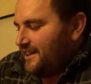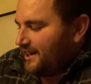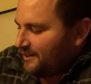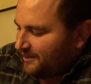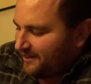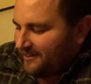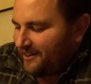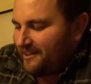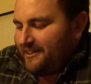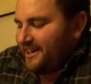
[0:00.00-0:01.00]
Oh well,
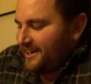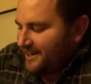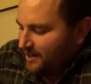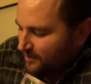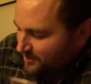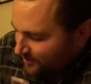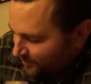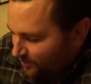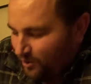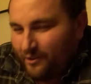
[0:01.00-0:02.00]
I reckon now we turn
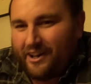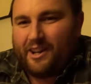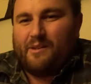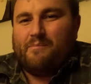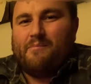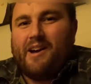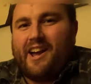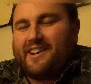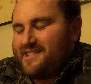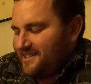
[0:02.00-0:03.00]
it all the way to the
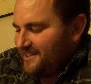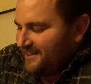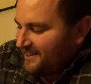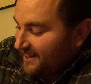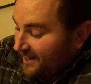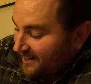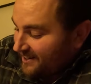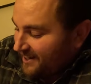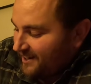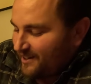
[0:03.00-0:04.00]
max and
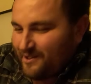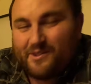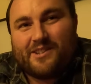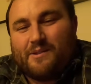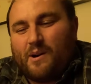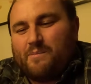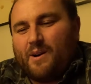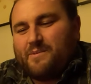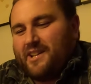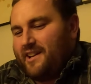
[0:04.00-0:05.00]
we'll see what
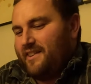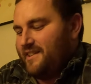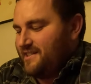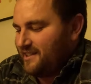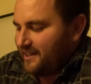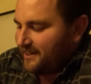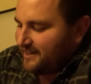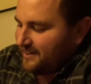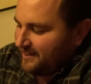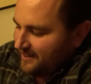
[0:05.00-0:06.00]
pops out of this thing.
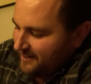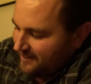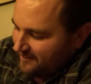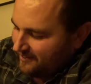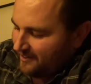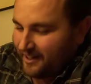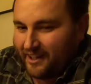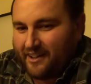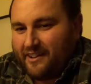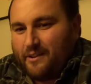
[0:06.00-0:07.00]

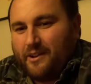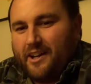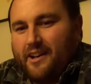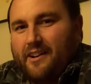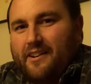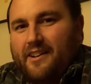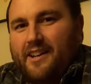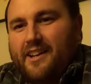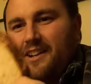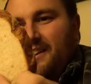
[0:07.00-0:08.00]
Rightio, here we go.
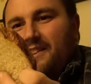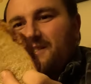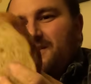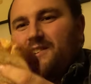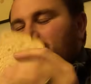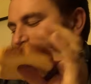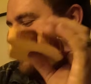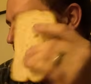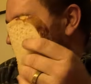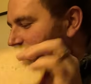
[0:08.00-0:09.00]
Another slice of
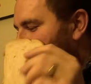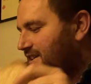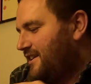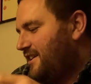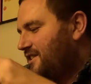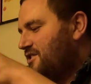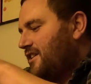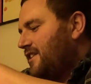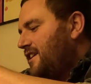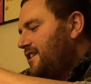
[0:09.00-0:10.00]
bread.
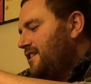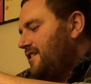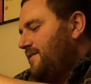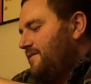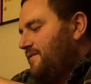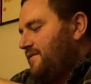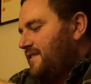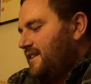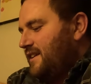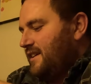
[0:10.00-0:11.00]
Chuck that in.
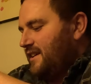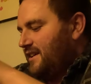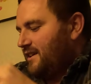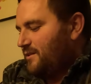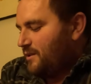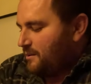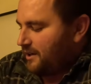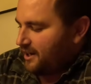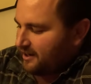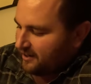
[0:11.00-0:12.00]
Away we
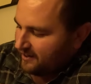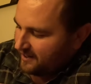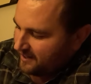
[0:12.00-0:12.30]
go.